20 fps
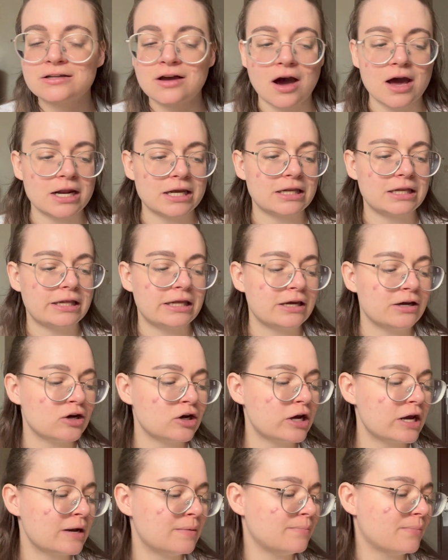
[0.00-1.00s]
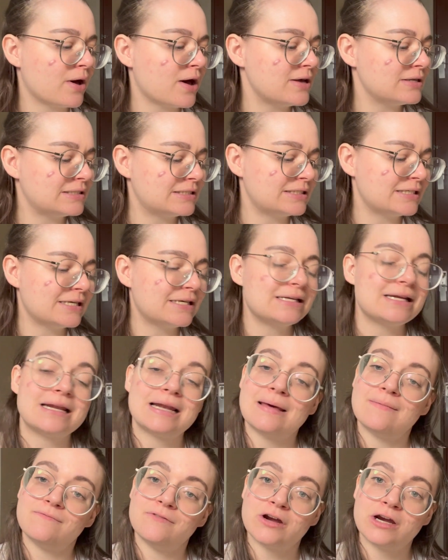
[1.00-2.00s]
got it here in Boston,
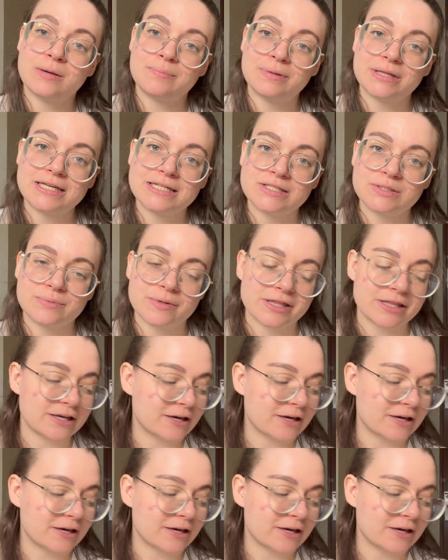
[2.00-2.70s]
and I'm very pleased with